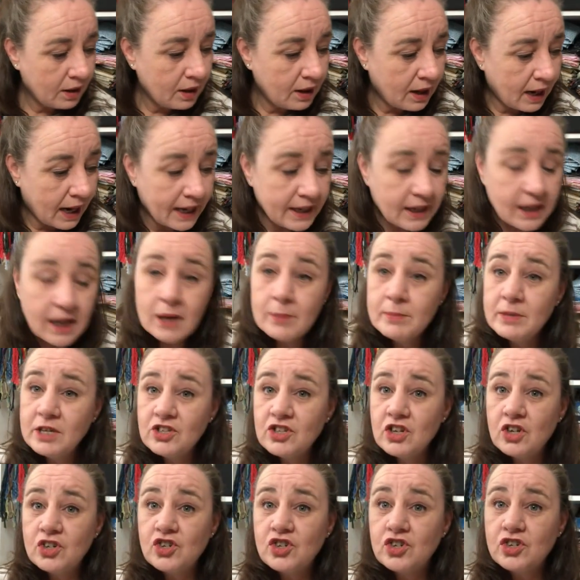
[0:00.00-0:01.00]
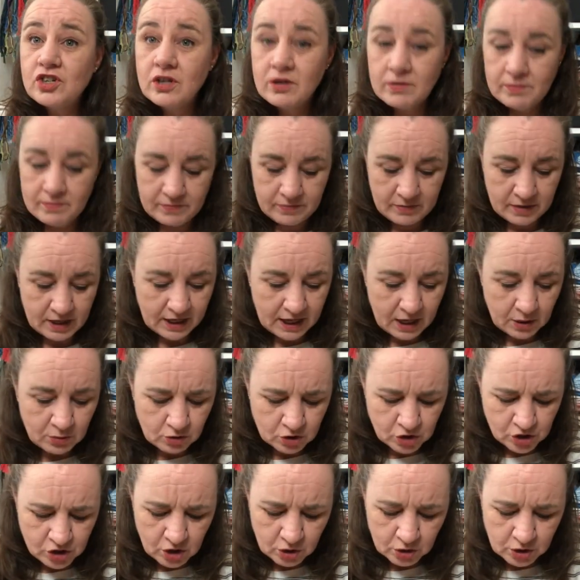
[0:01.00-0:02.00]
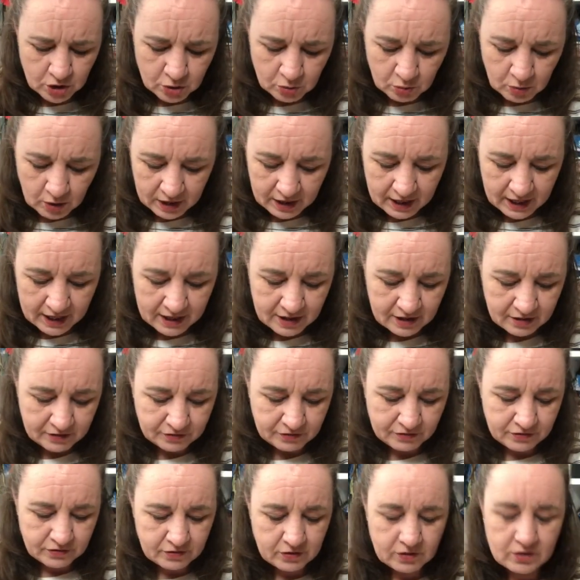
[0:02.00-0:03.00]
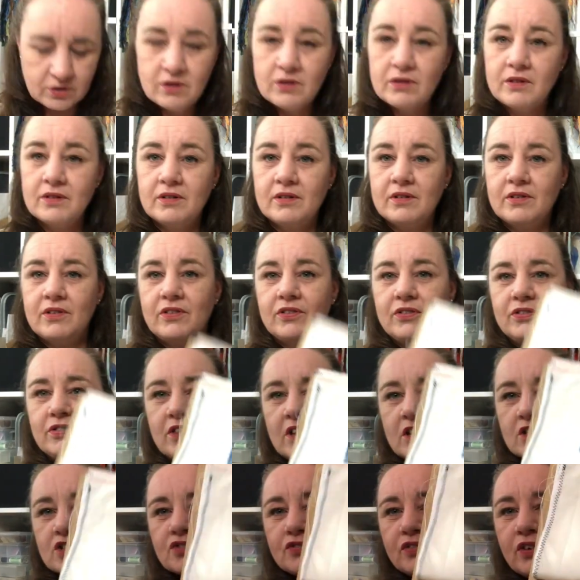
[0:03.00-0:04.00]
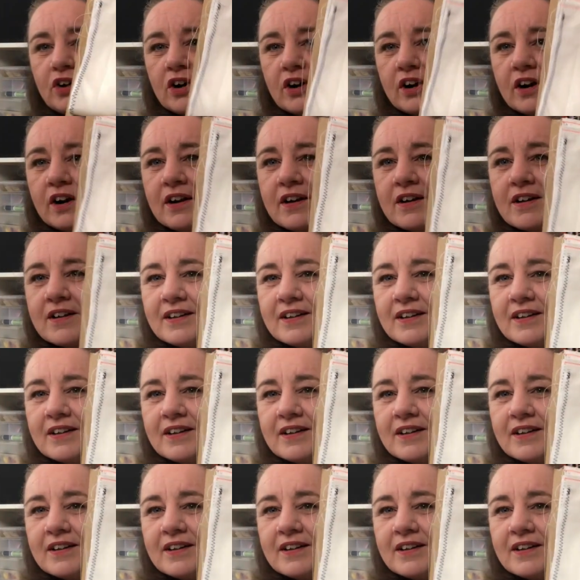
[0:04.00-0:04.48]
I got a message, and I will show you what I have thus far.